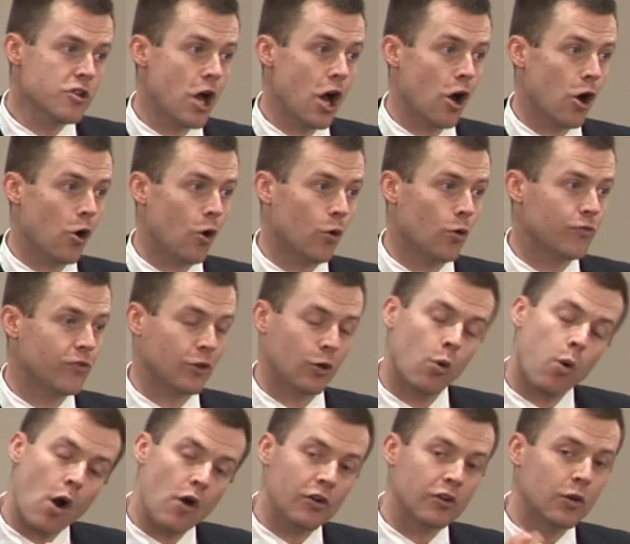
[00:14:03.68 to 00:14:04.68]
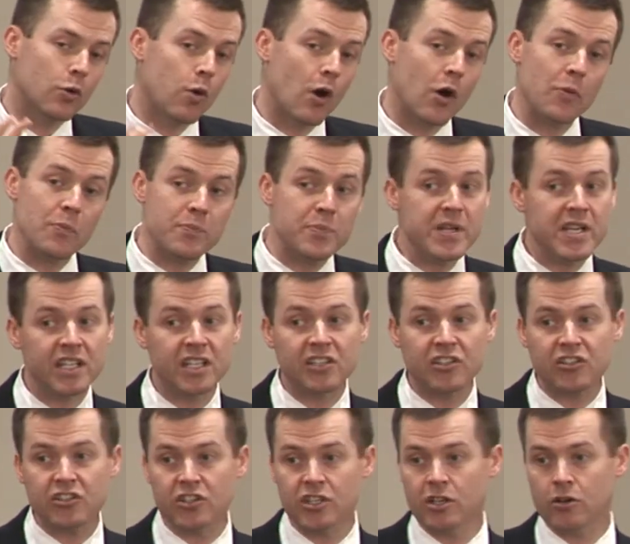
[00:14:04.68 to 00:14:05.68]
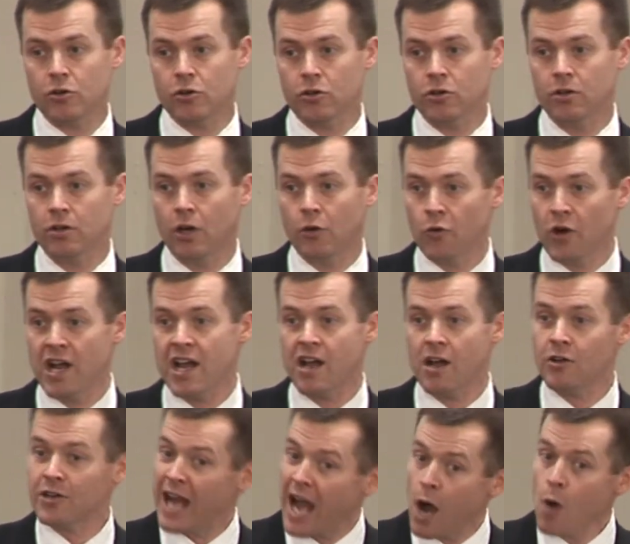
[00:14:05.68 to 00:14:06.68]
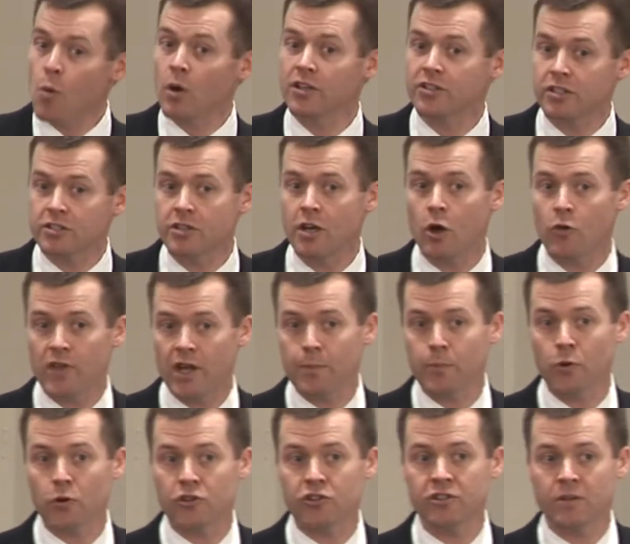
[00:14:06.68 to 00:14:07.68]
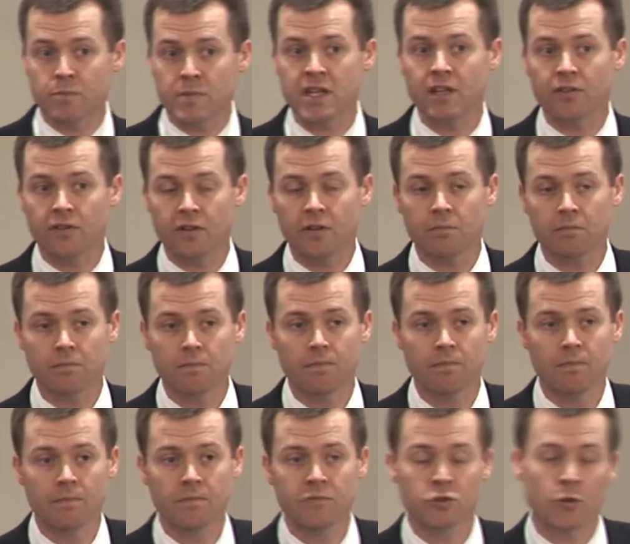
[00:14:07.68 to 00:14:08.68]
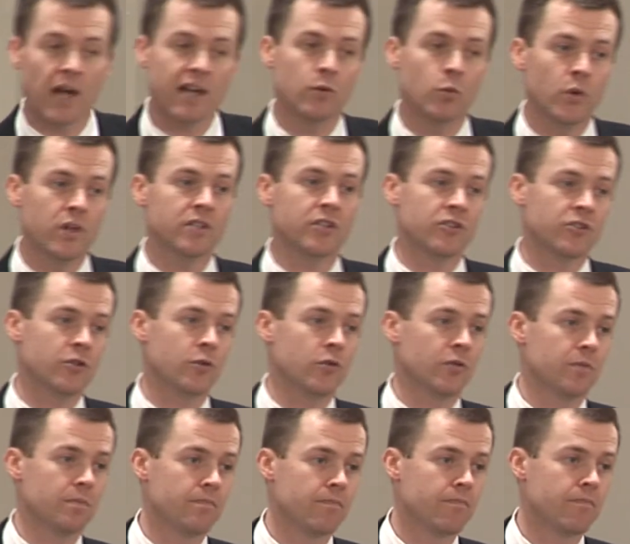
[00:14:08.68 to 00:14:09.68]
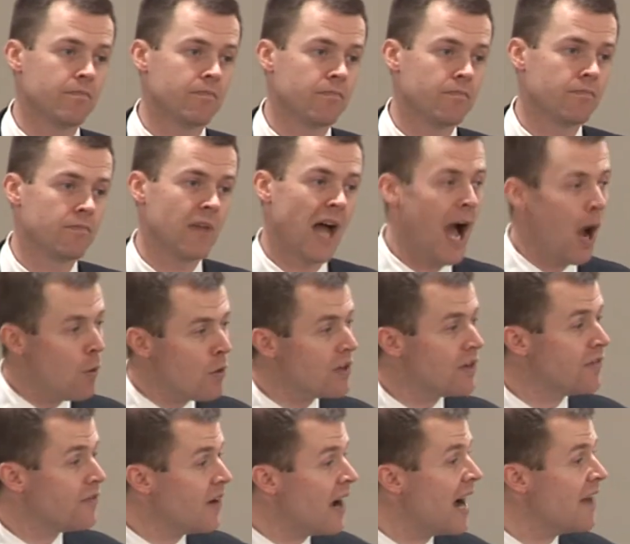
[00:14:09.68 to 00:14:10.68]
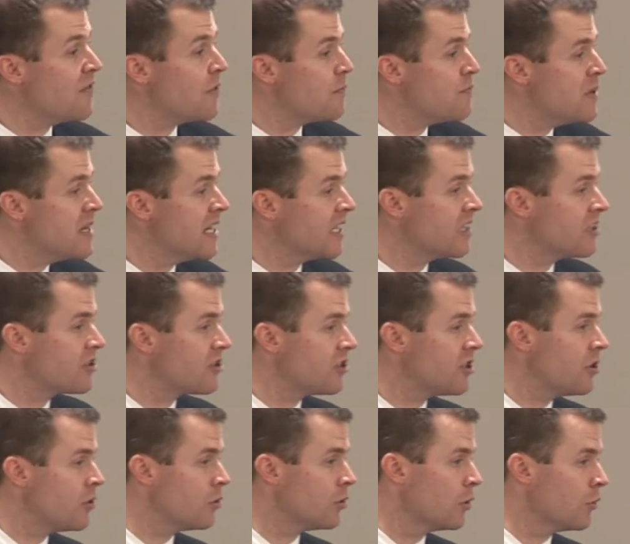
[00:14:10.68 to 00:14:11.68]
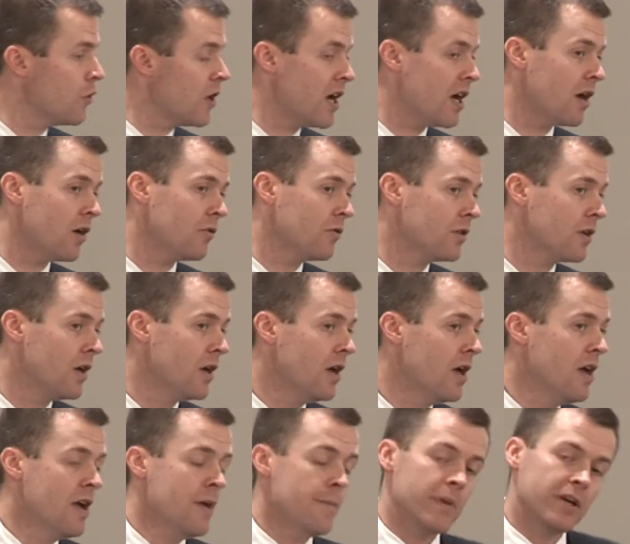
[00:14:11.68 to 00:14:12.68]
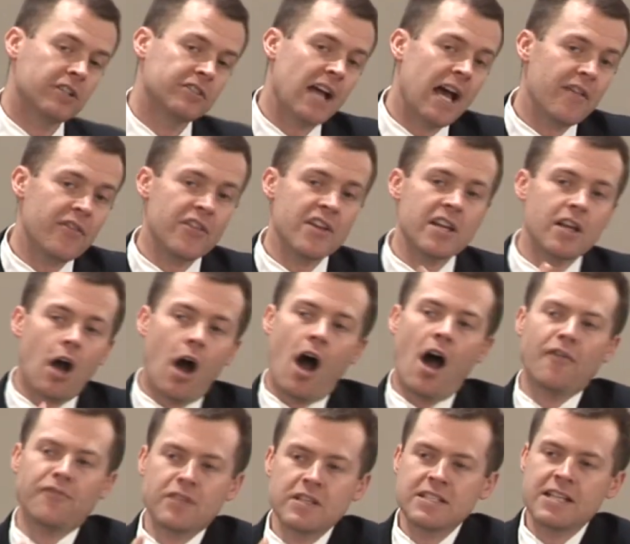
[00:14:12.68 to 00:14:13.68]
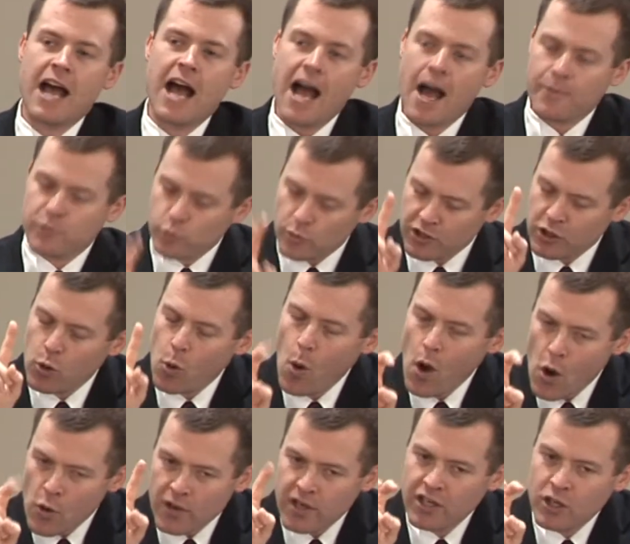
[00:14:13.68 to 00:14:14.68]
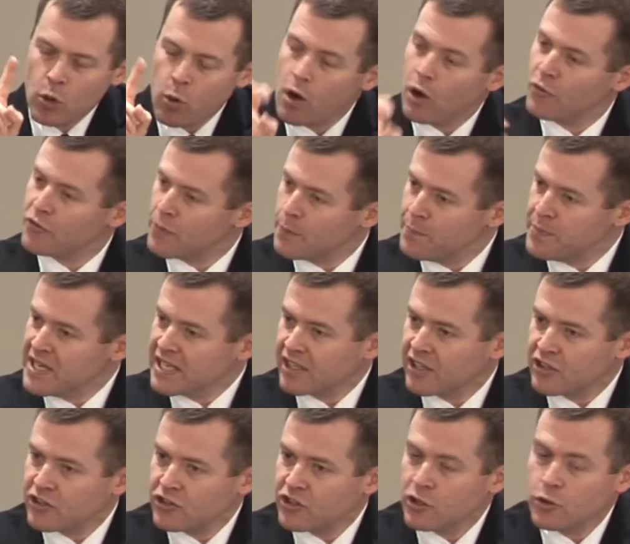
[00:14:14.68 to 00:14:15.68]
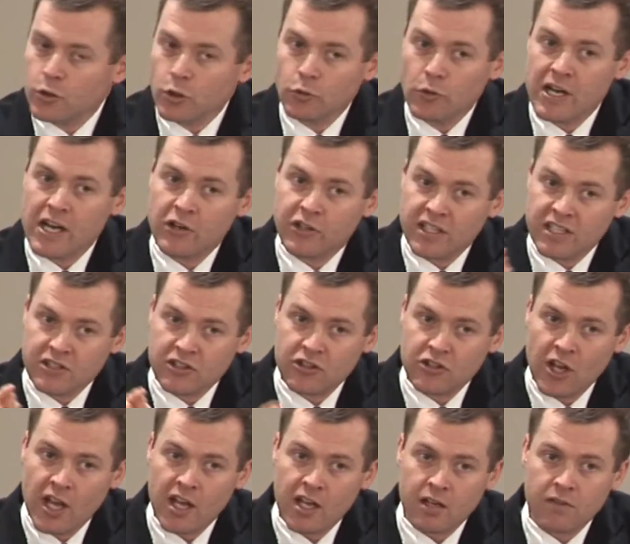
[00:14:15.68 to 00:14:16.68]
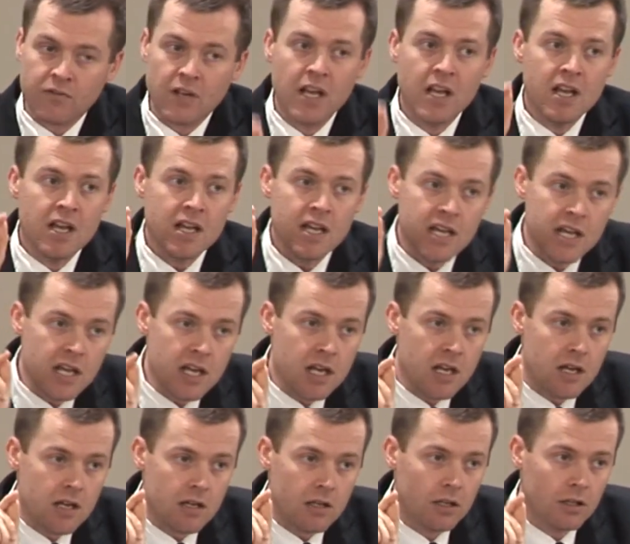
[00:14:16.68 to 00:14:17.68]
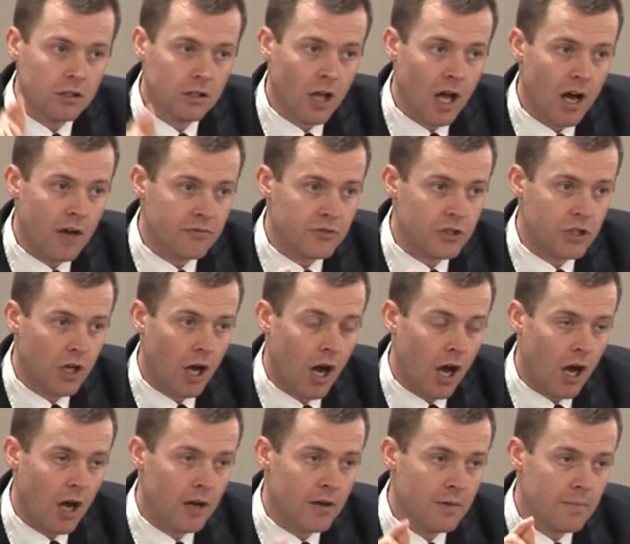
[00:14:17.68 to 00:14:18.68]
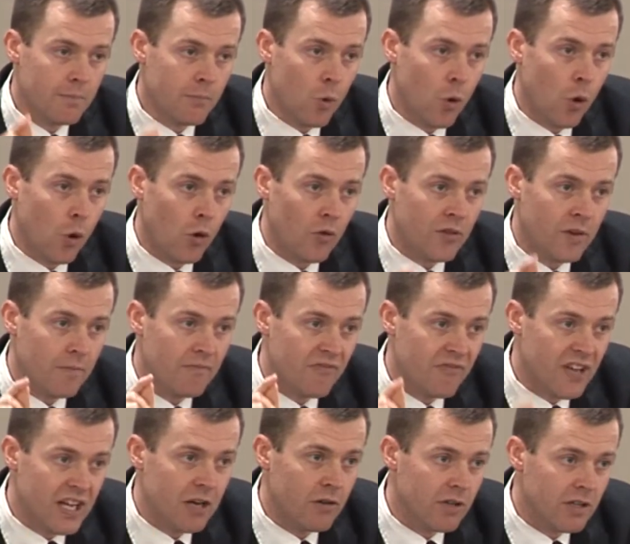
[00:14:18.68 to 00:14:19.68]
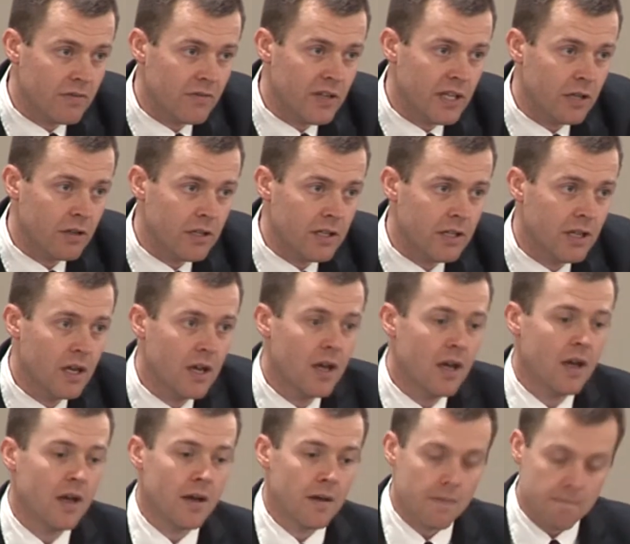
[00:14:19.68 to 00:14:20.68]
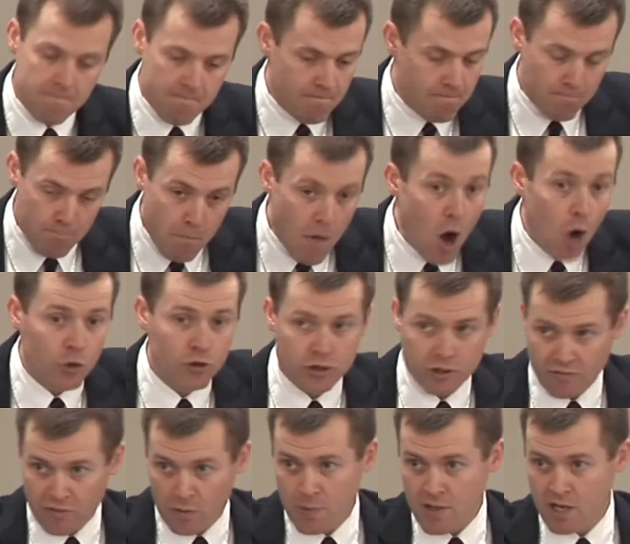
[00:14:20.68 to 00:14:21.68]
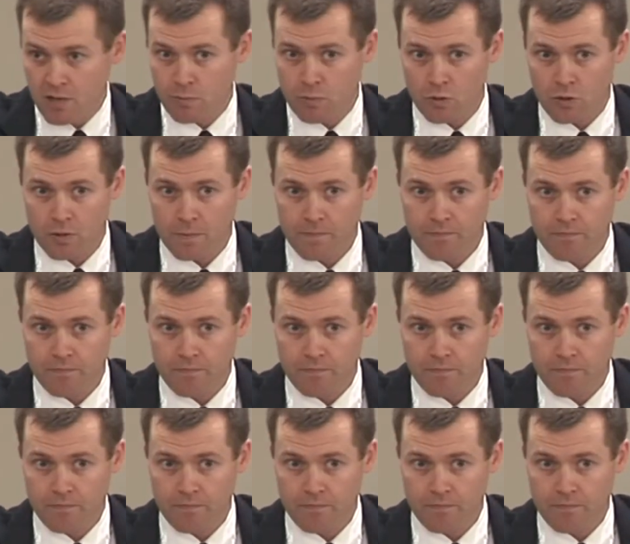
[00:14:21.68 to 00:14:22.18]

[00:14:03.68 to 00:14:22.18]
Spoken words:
know the quote-unquote biggest sinner around, I want to know that person and meet them so I can witness to them. I want to find the biggest sinner around, because I think oftentimes when quote-unquote the biggest sinner around gets saved, he loves God more than very, very most of the people.